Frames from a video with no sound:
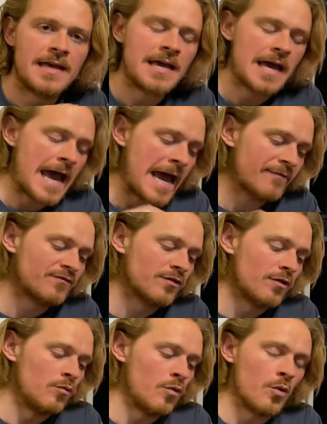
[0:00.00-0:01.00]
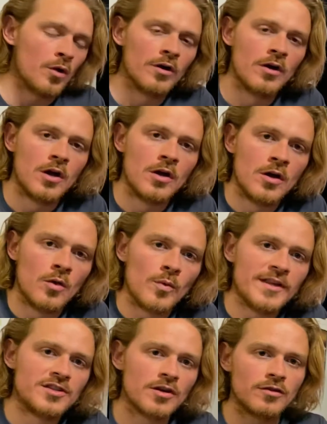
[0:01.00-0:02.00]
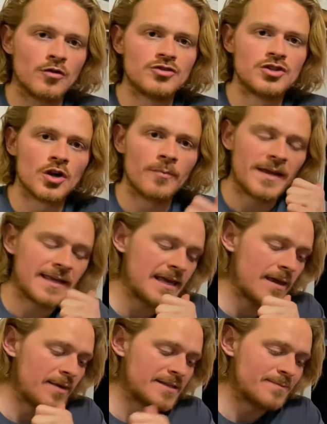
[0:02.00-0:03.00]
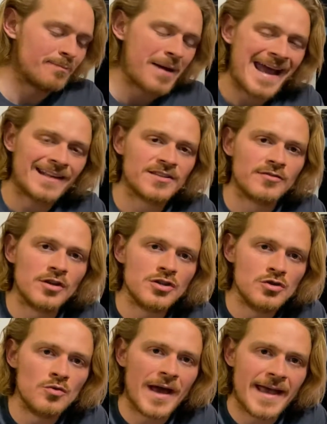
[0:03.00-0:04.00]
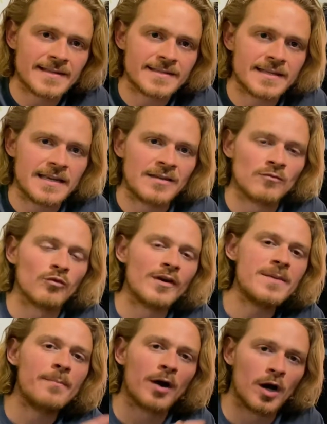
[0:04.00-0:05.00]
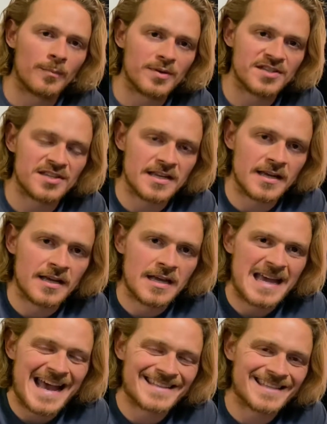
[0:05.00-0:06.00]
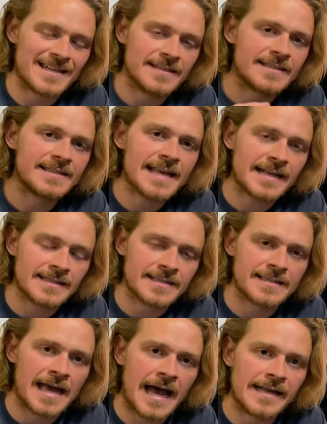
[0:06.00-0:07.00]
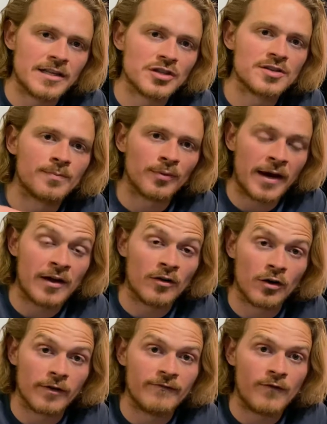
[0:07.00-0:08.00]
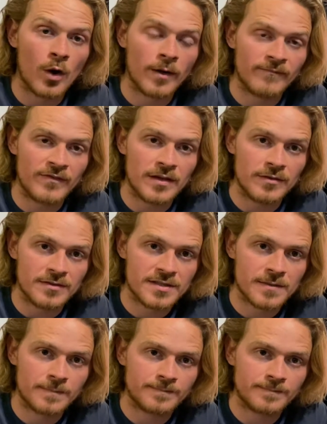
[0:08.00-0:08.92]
After the war, we took those German chemists back to the U.S. and repurposed it as an insecticide to spray on our farm fields.